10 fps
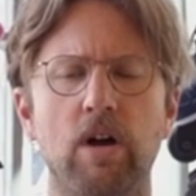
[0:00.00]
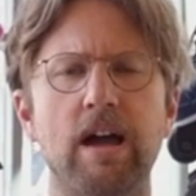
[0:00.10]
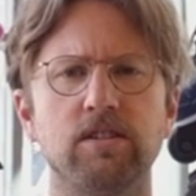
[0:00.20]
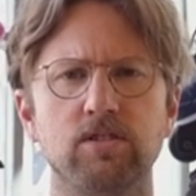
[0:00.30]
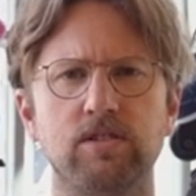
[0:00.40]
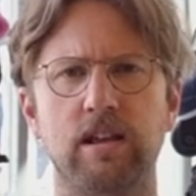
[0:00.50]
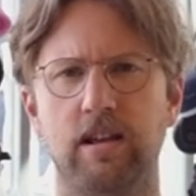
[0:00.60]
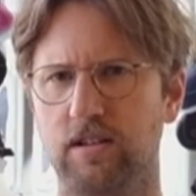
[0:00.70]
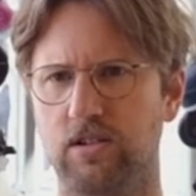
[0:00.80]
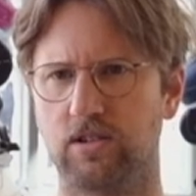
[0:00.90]
axles that
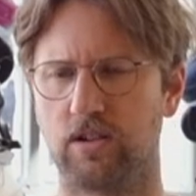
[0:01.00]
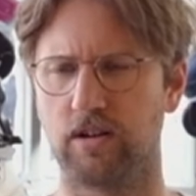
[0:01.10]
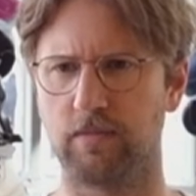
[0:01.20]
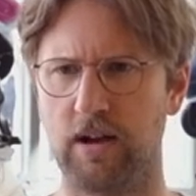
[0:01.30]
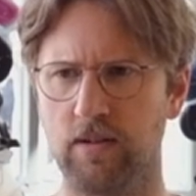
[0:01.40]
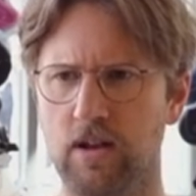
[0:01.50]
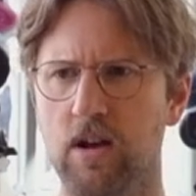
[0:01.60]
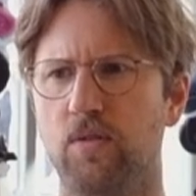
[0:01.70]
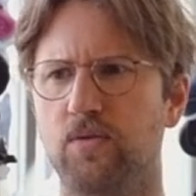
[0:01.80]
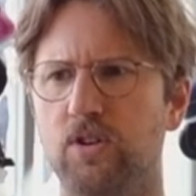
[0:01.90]
I just talked about?
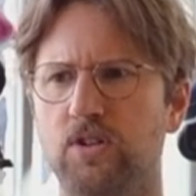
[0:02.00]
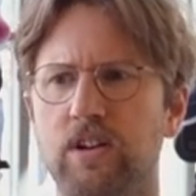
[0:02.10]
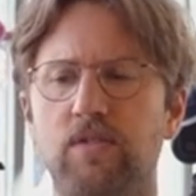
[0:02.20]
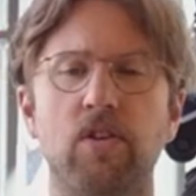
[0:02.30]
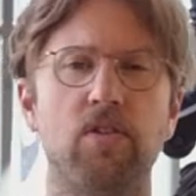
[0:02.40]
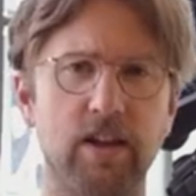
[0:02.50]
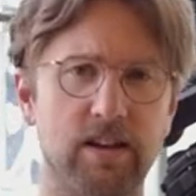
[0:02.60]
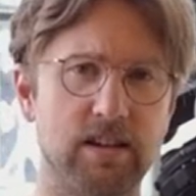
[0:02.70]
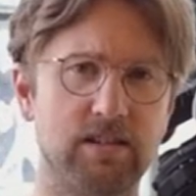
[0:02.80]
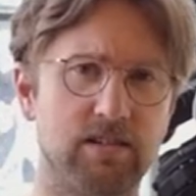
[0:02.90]
Of course, you have the
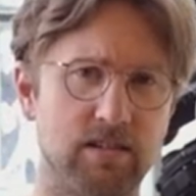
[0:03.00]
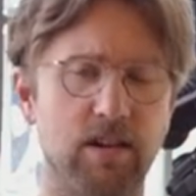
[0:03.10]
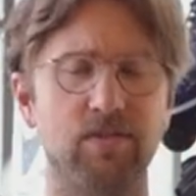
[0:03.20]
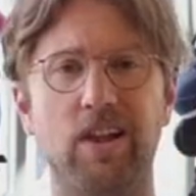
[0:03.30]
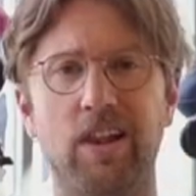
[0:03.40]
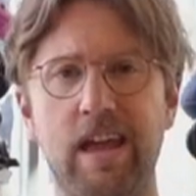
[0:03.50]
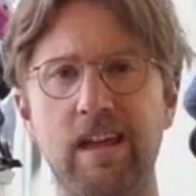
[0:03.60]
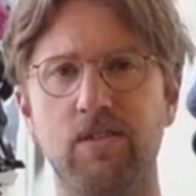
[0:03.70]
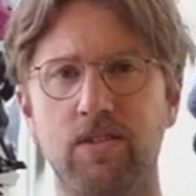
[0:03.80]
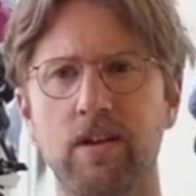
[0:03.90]
thickness, you have the
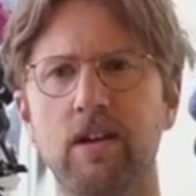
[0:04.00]
length,